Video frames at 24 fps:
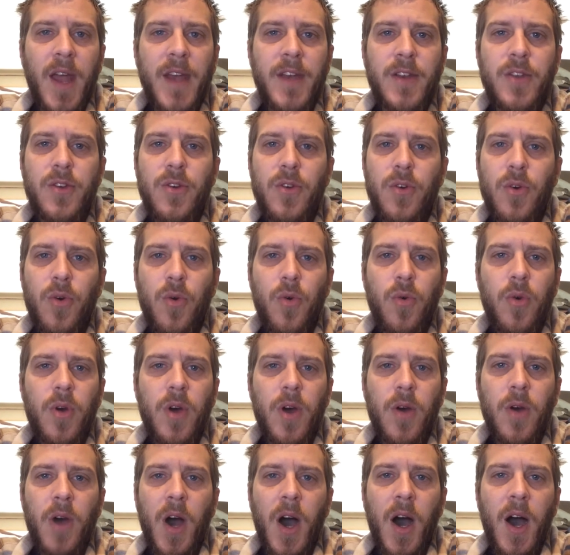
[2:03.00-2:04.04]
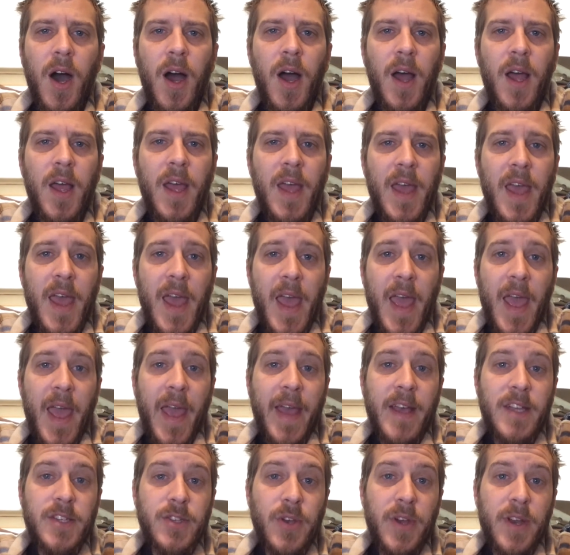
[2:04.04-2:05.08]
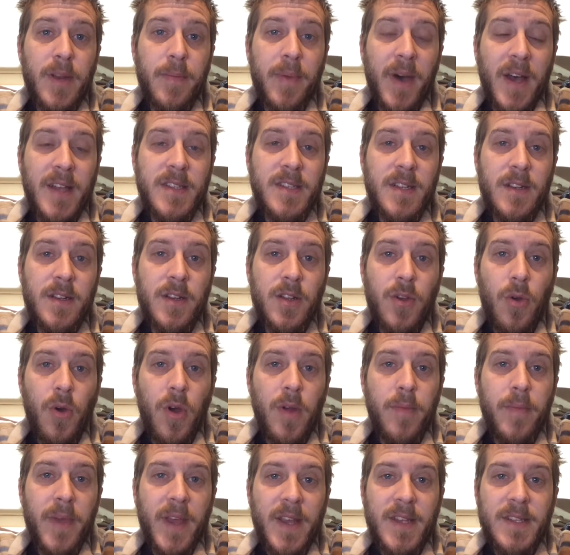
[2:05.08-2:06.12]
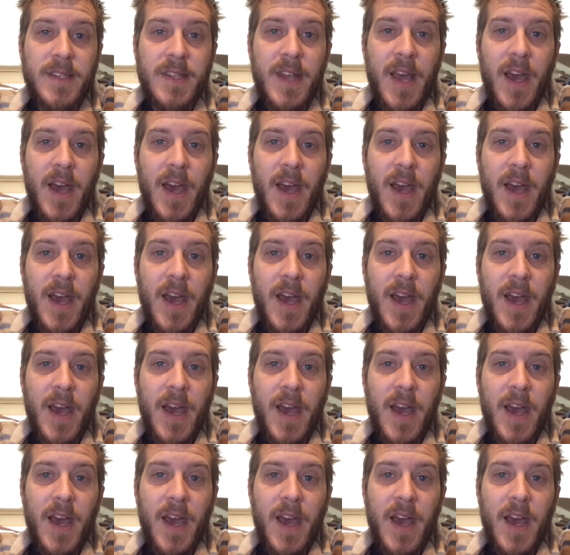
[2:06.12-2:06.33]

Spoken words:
I knew, and so I deposited to Coinbase.